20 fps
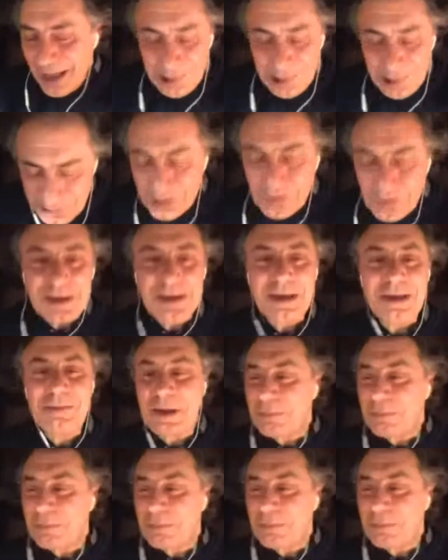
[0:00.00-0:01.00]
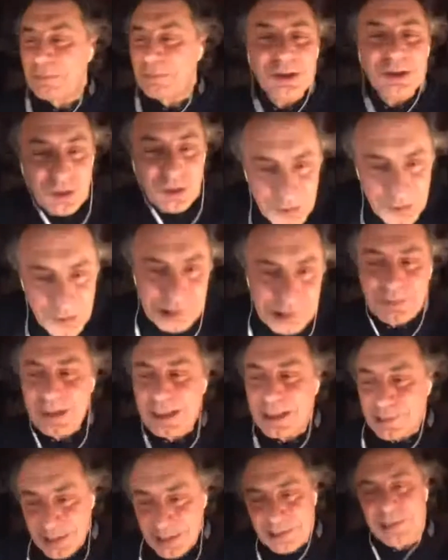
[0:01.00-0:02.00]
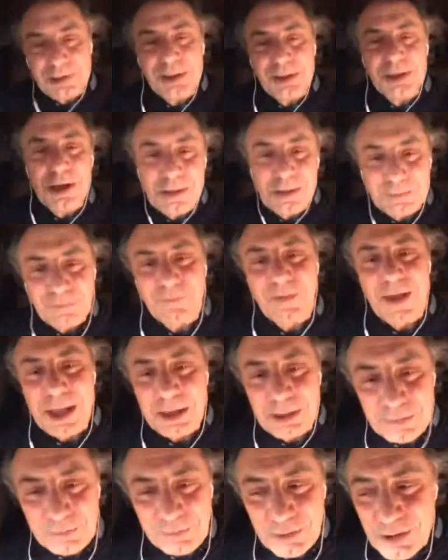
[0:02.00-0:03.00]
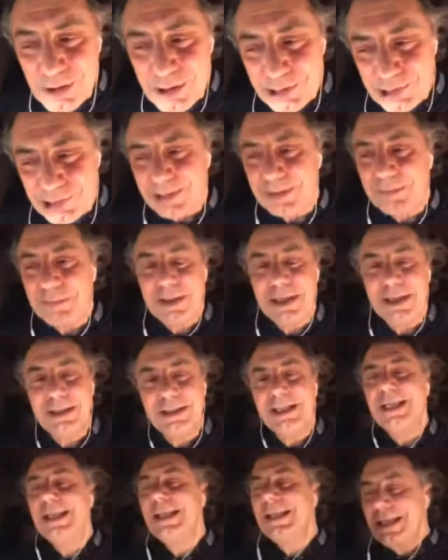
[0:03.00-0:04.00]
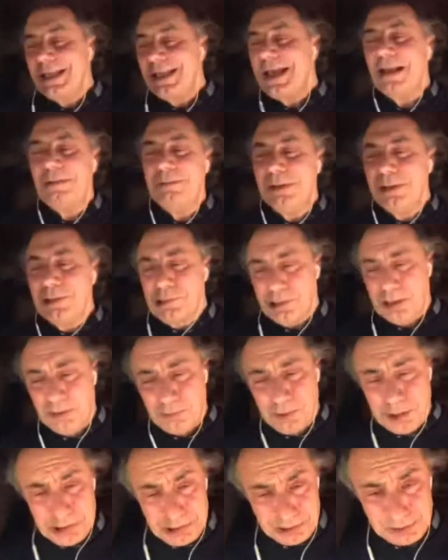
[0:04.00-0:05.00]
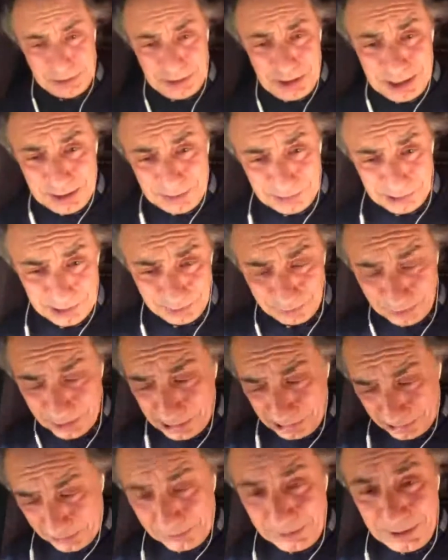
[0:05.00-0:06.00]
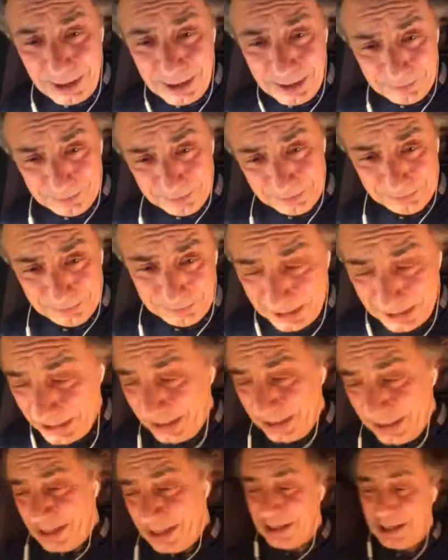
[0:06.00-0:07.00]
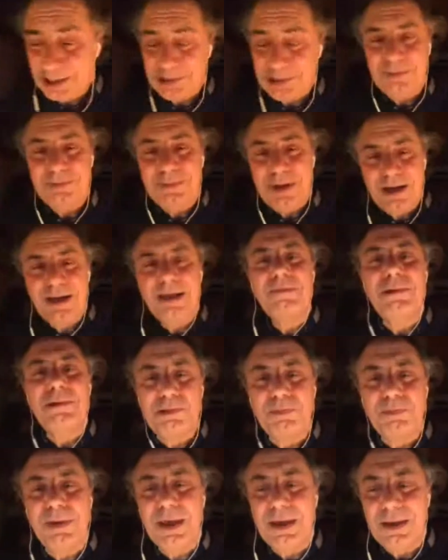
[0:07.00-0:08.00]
I saw him, and Bill introduced me. He says, "This is a young fan of yours, Bill." And Bill said, "What's your name? What's your name?" And I said, "My name is Pierre."